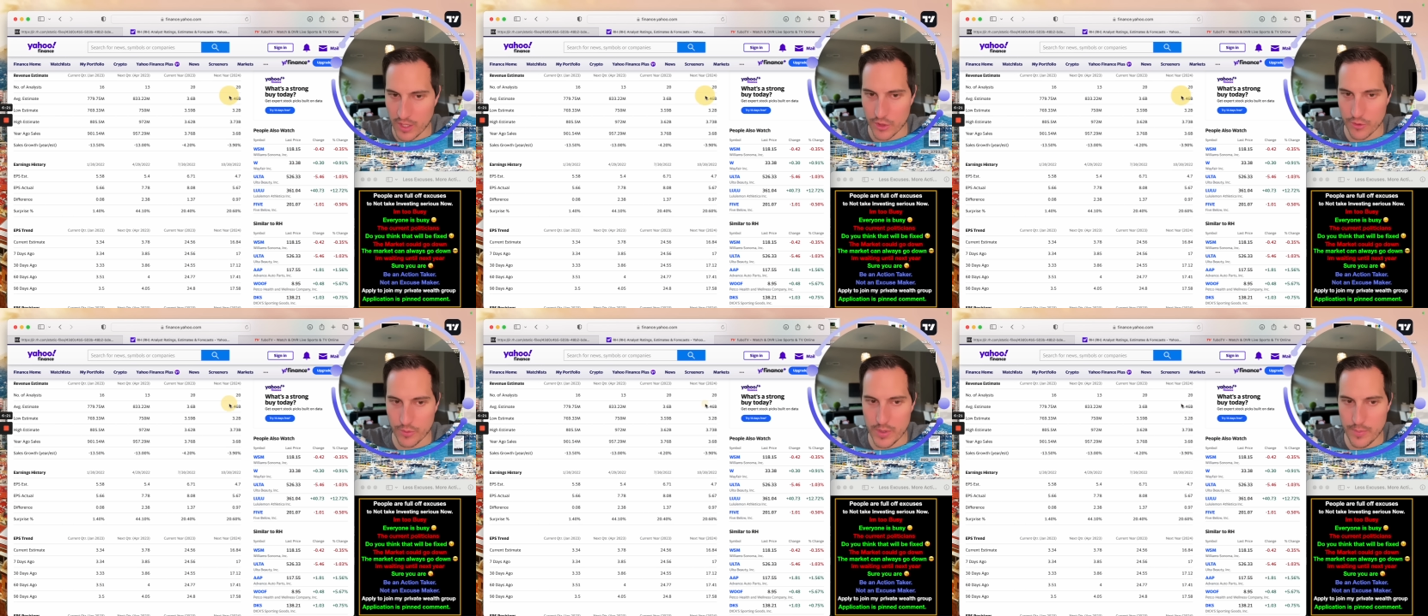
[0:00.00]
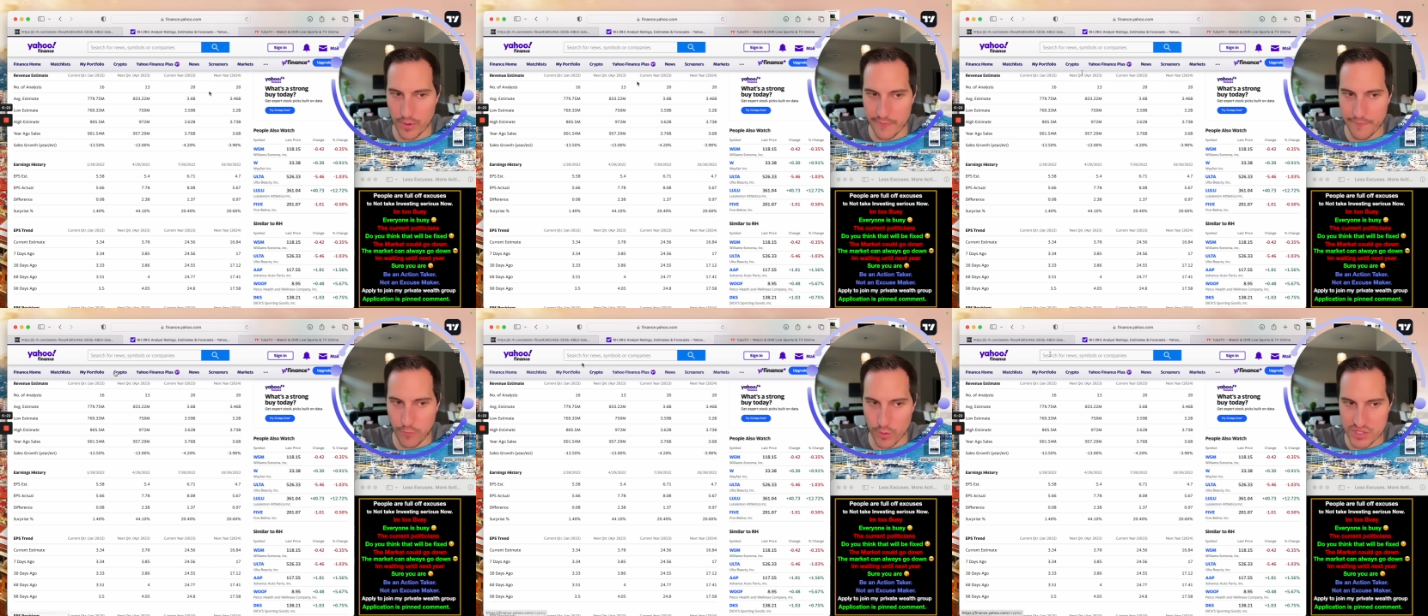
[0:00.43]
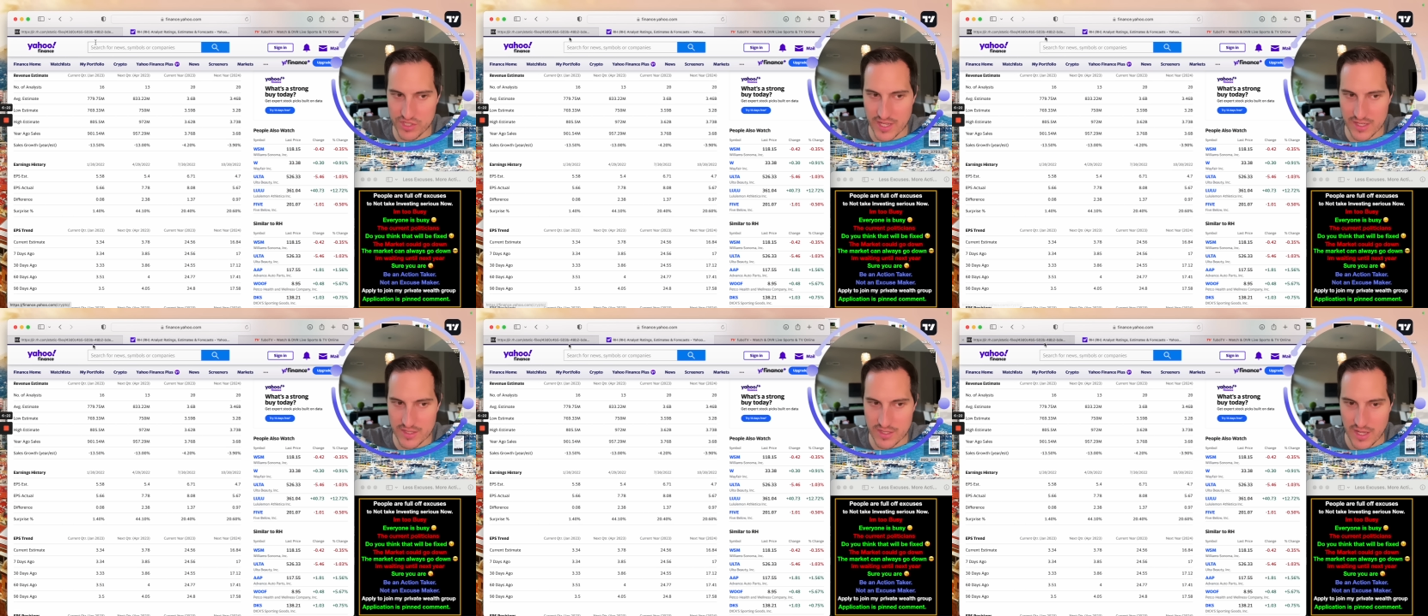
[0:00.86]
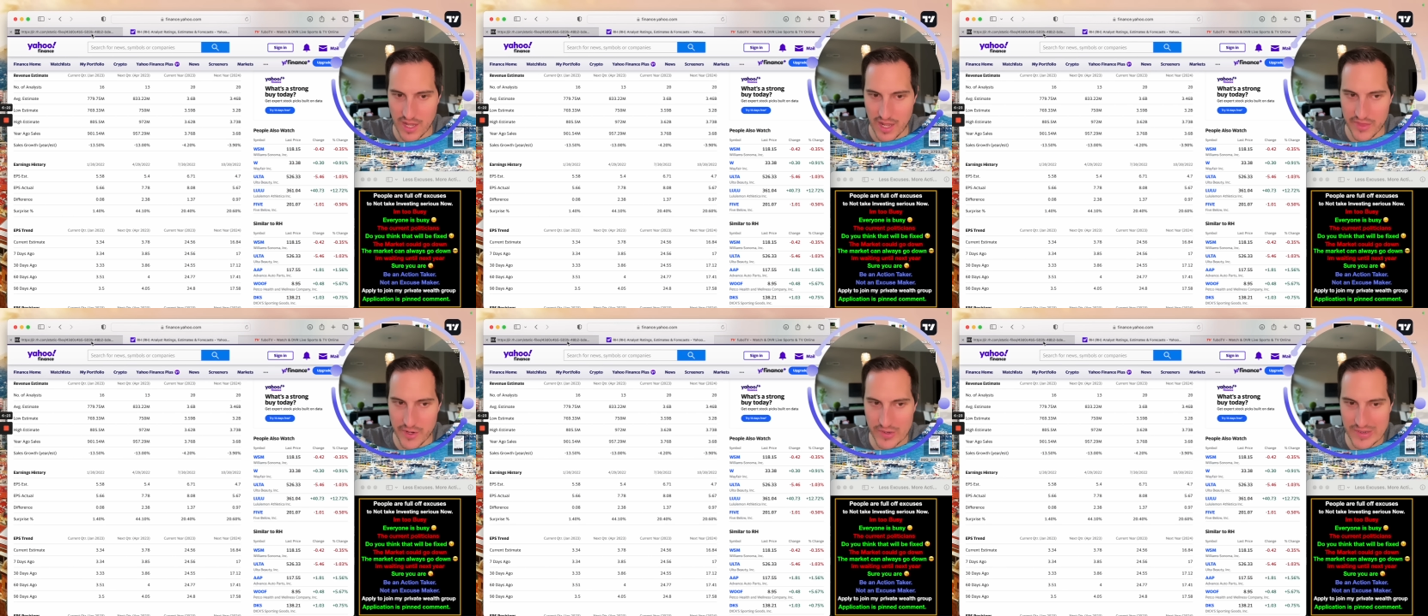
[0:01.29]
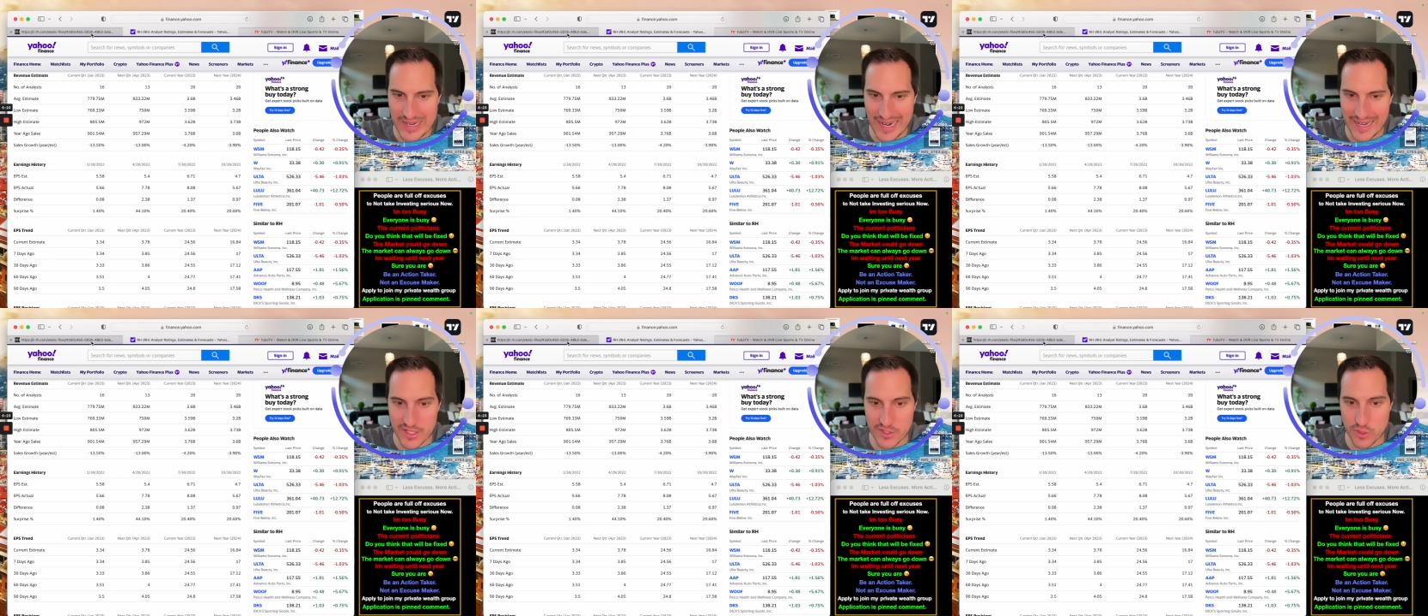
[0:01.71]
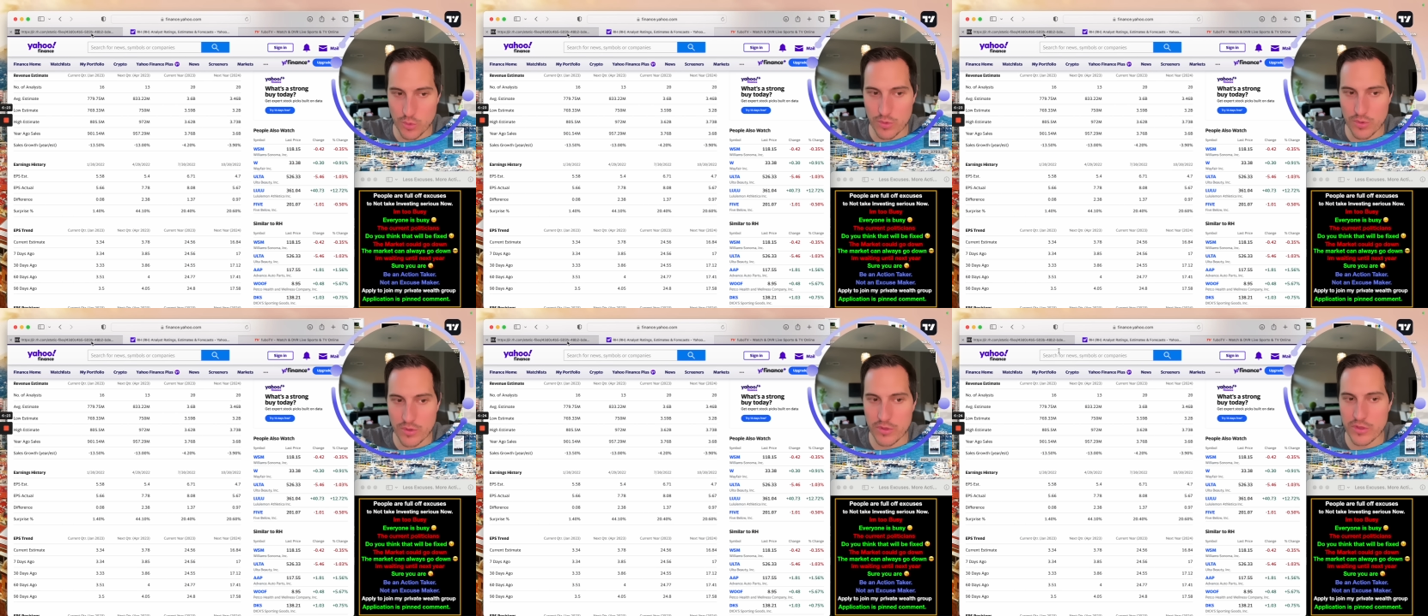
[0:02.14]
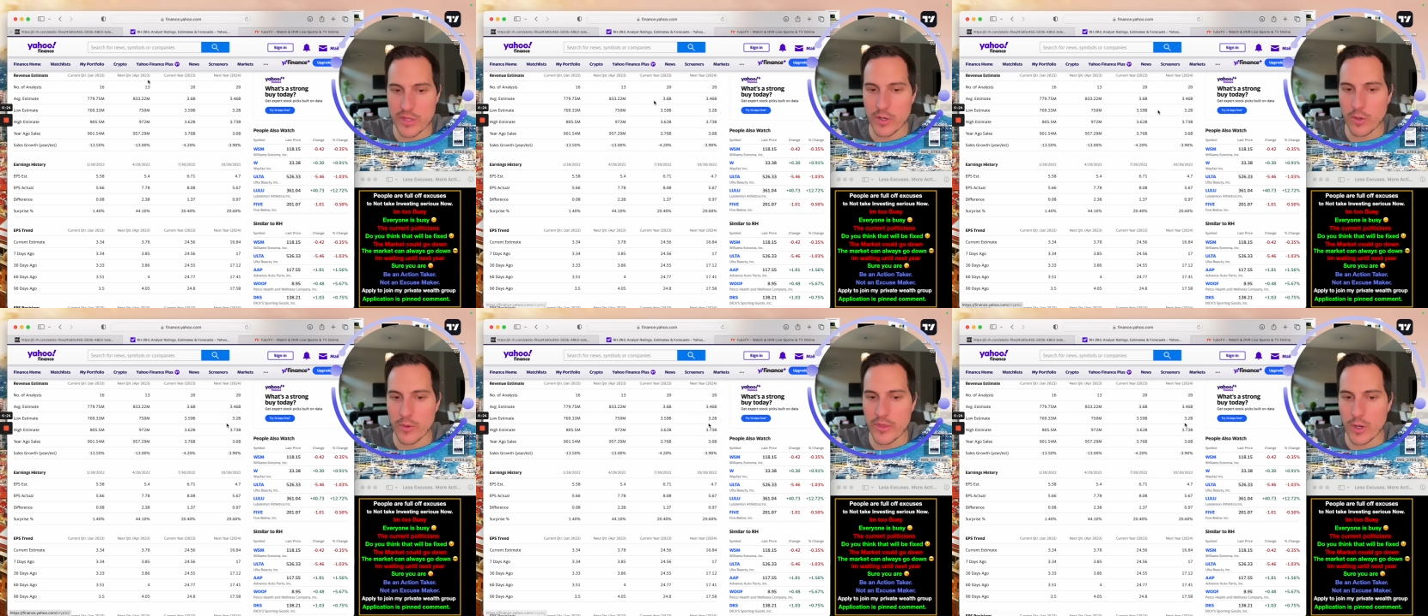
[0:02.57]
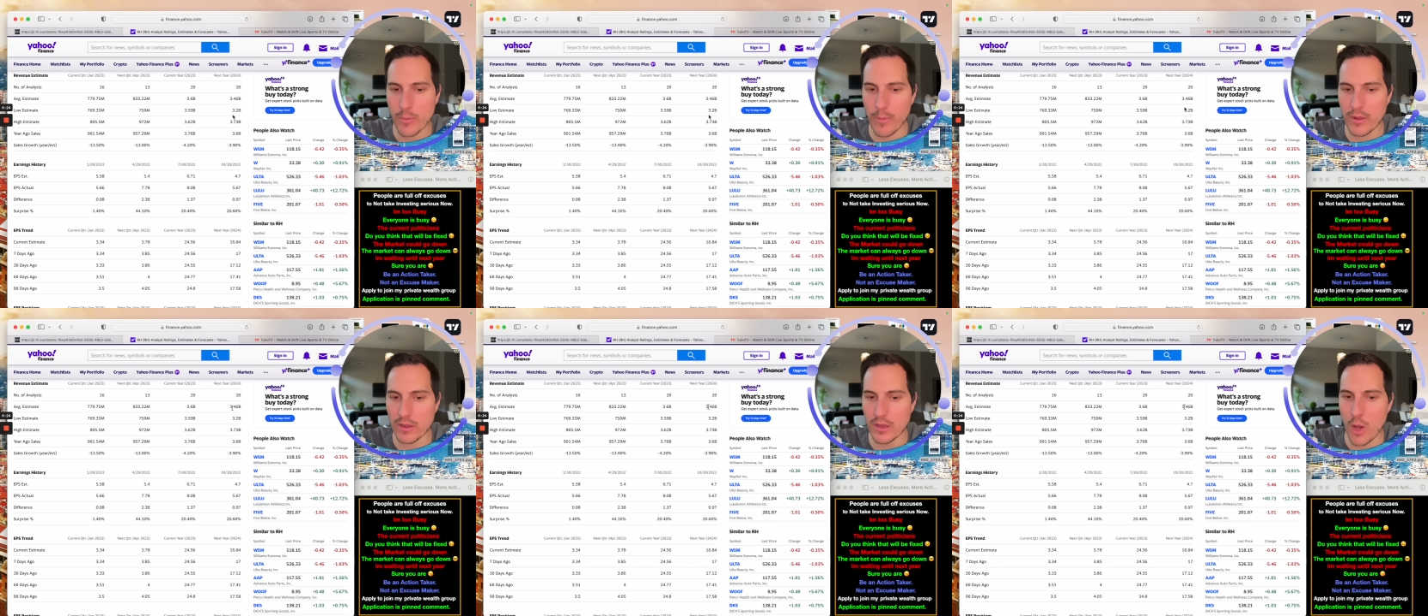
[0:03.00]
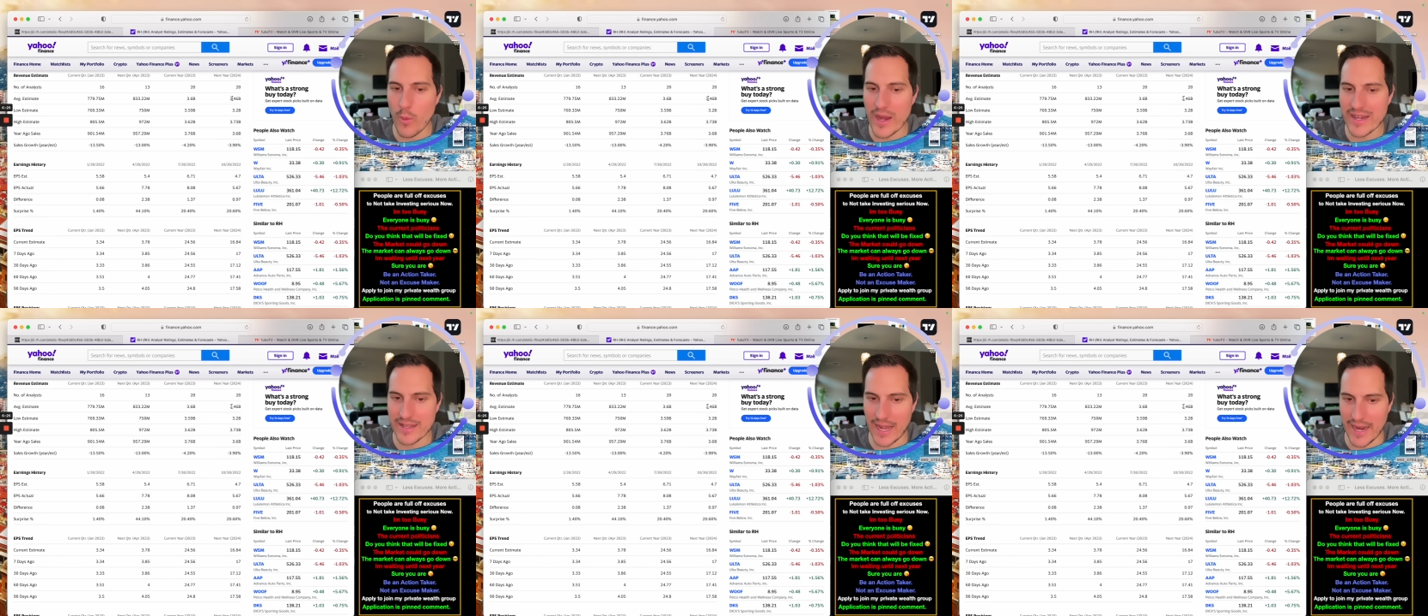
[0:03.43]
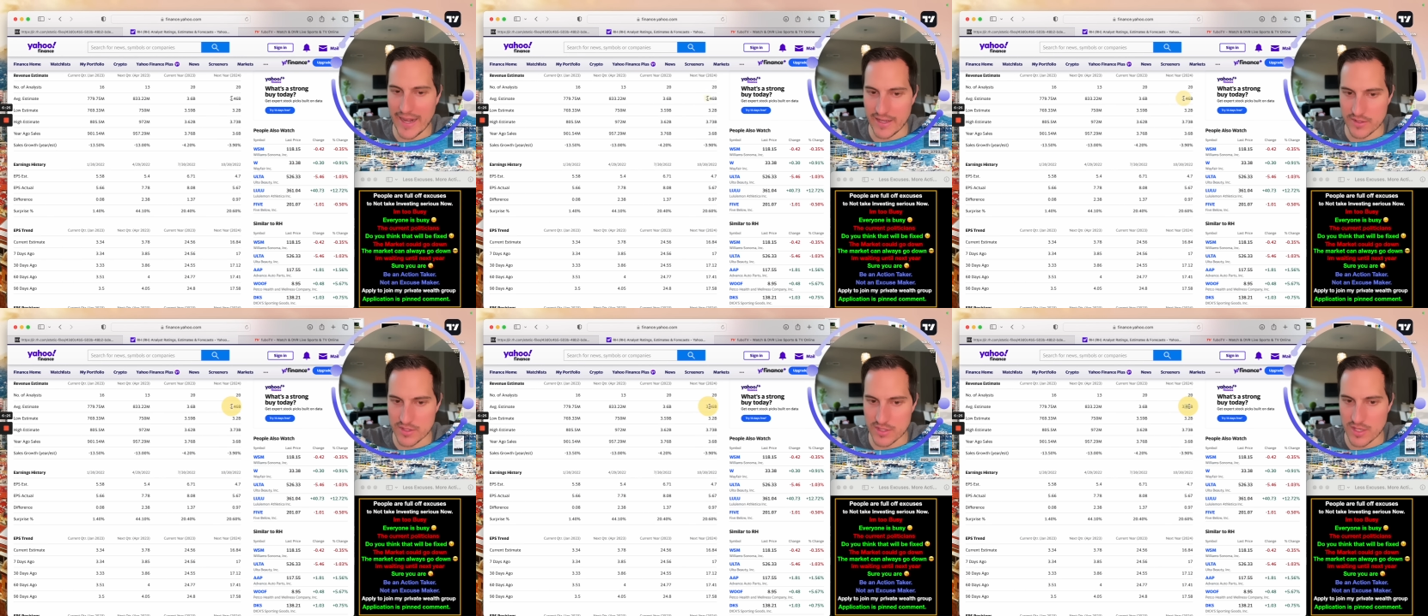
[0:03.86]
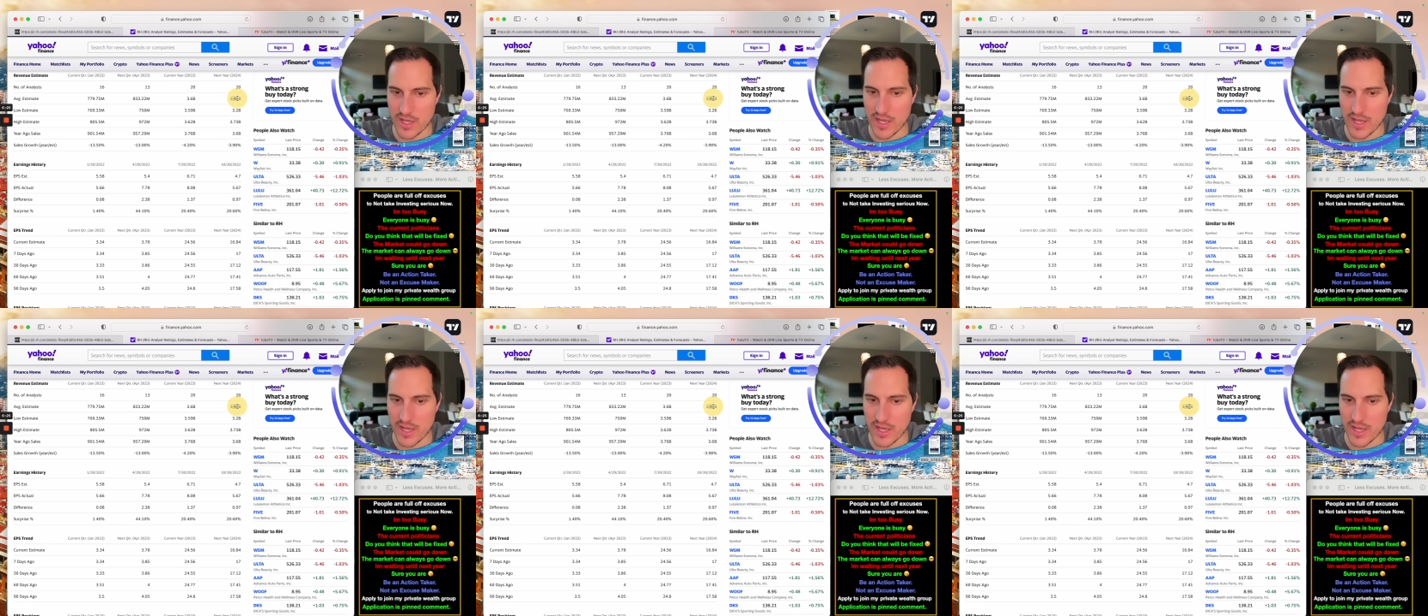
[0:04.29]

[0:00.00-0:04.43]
3.46, their guidance, so their, their low end guidance